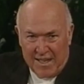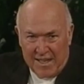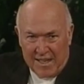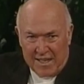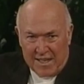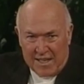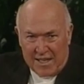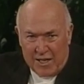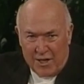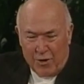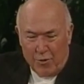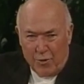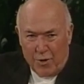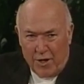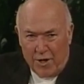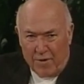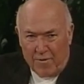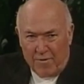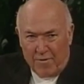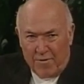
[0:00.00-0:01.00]
until
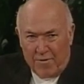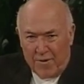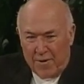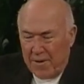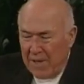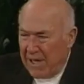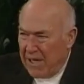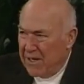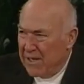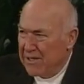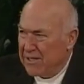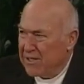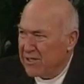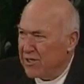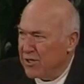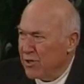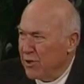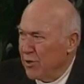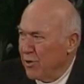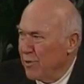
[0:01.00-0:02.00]
we are fully
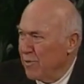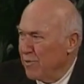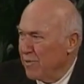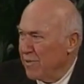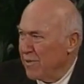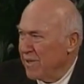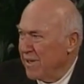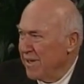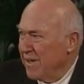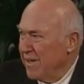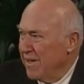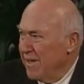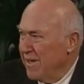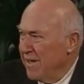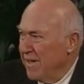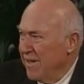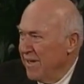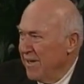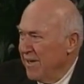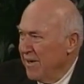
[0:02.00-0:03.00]
consumed
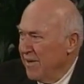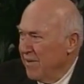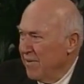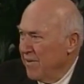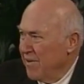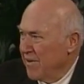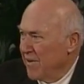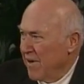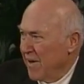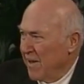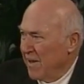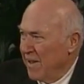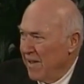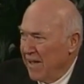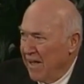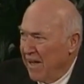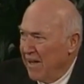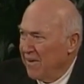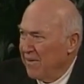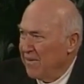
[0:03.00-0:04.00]
with our
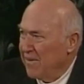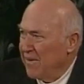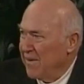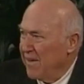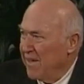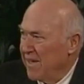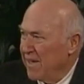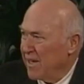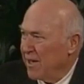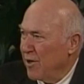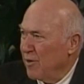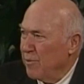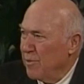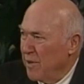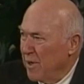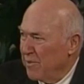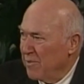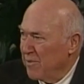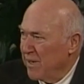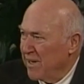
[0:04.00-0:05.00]
love and
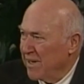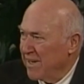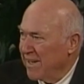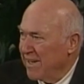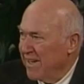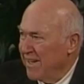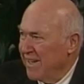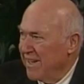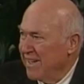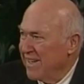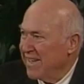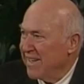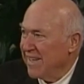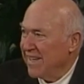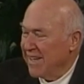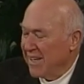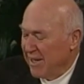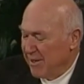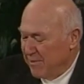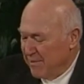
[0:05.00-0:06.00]
commitment to
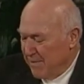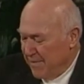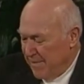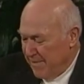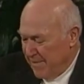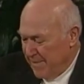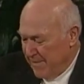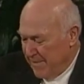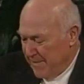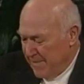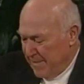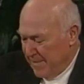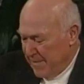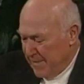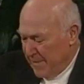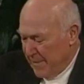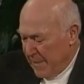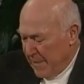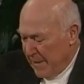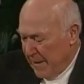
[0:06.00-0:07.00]
Him.
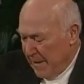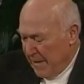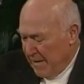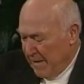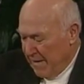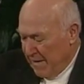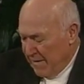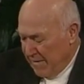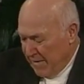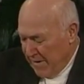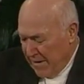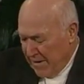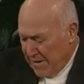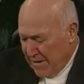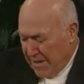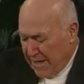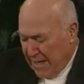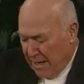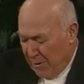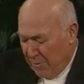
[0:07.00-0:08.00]

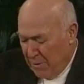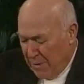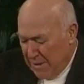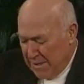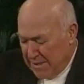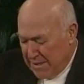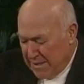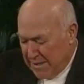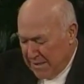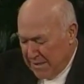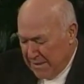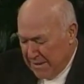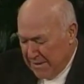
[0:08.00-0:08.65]
Father, help us.